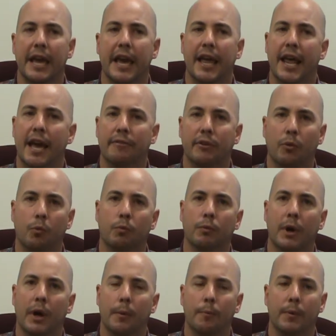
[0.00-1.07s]
and have
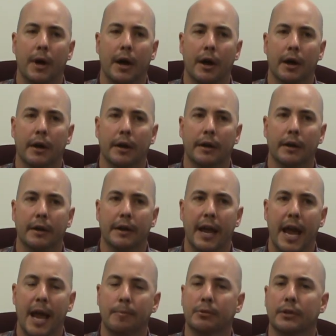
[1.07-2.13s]
an
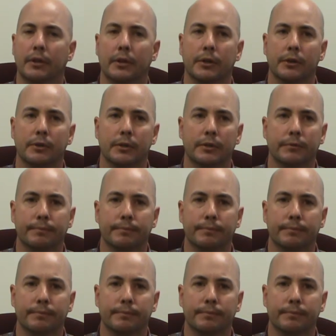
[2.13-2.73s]
absolute